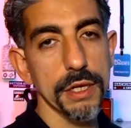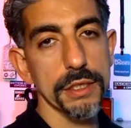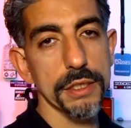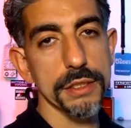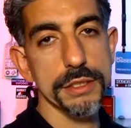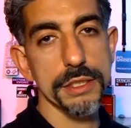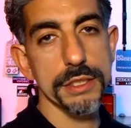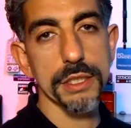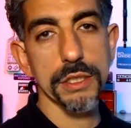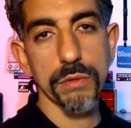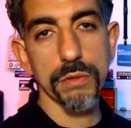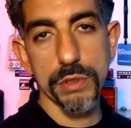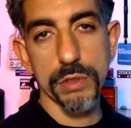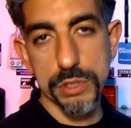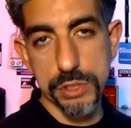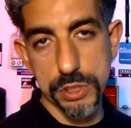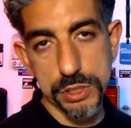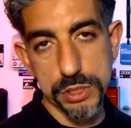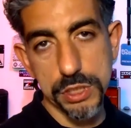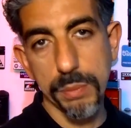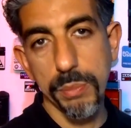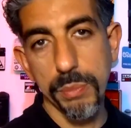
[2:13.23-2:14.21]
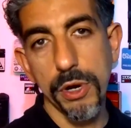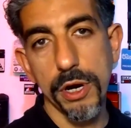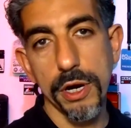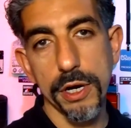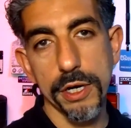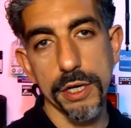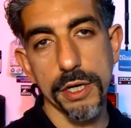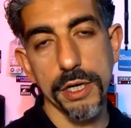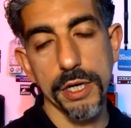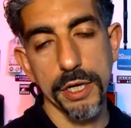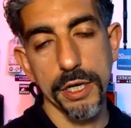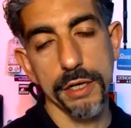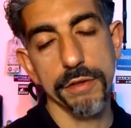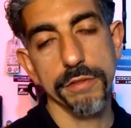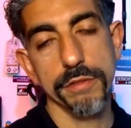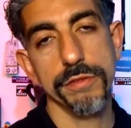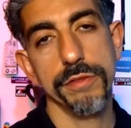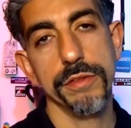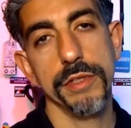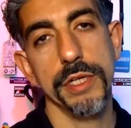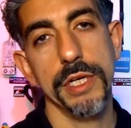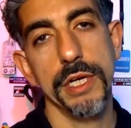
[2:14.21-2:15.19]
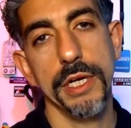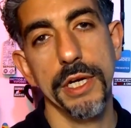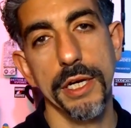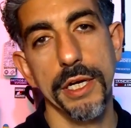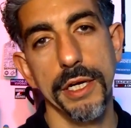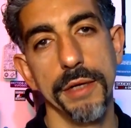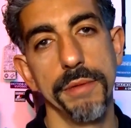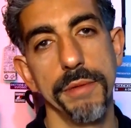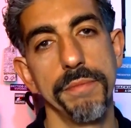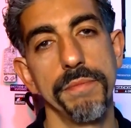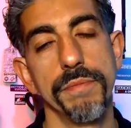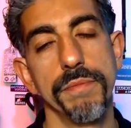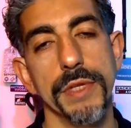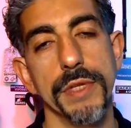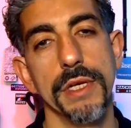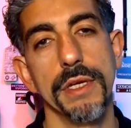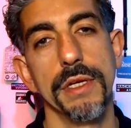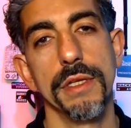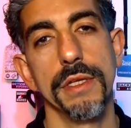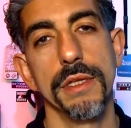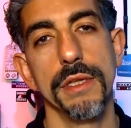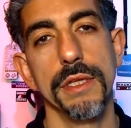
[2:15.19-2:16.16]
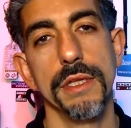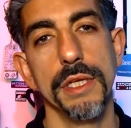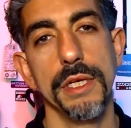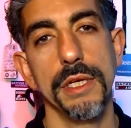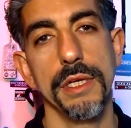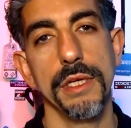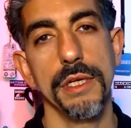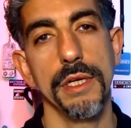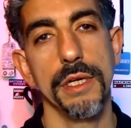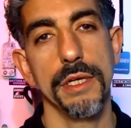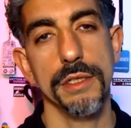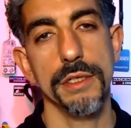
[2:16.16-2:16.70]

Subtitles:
dealing with just a part of the